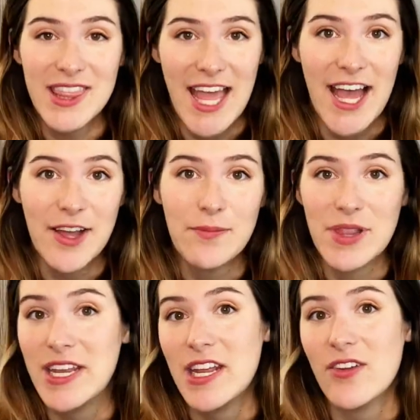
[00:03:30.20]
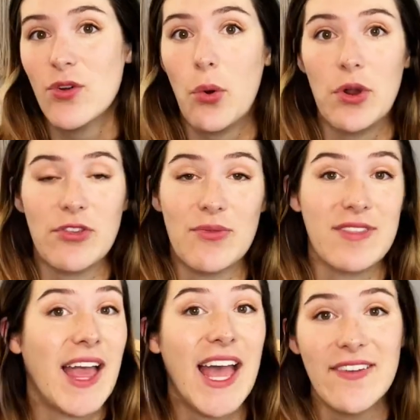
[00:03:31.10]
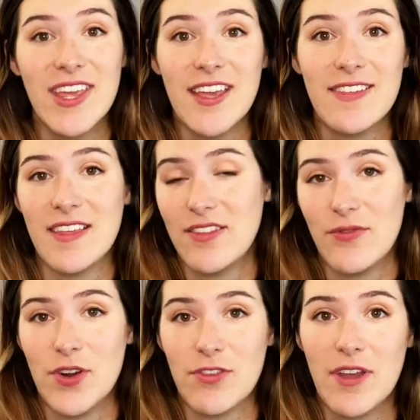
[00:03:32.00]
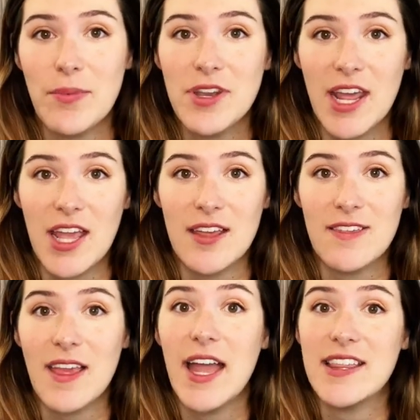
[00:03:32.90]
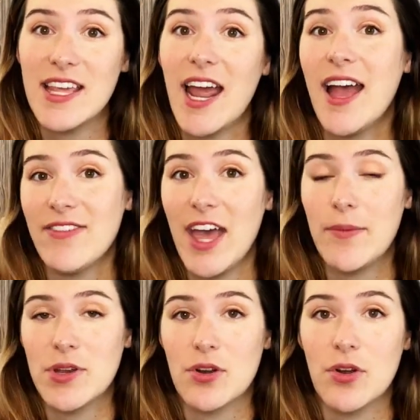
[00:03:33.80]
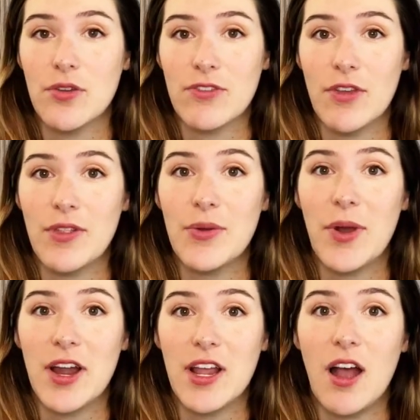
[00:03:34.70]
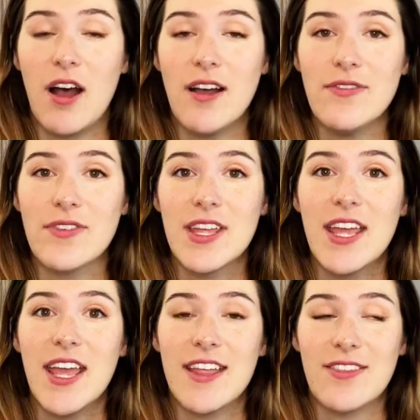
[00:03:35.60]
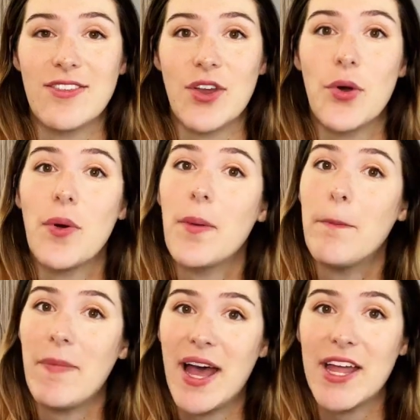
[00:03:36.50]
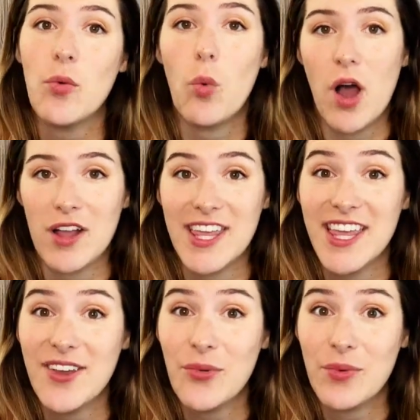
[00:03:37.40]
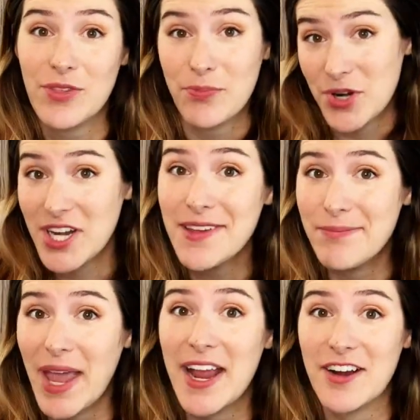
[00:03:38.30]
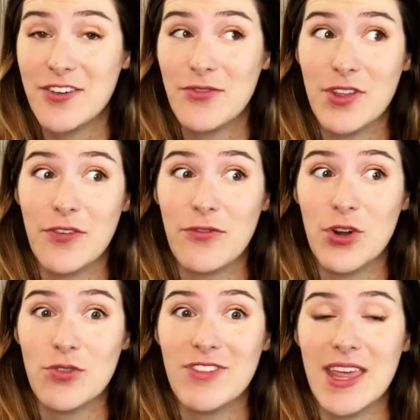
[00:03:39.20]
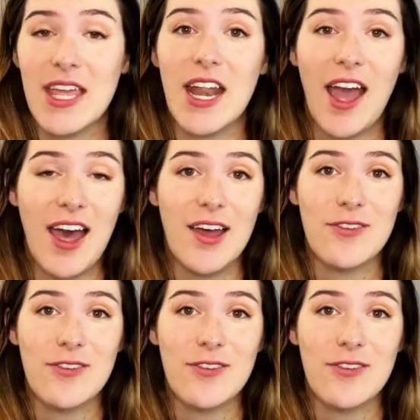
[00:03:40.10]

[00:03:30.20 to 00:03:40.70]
that, bleeding of course was the heaviest in the first couple days. I did have the epidural slowly wearing off, and so my walking was pretty impaired for the first day and a half.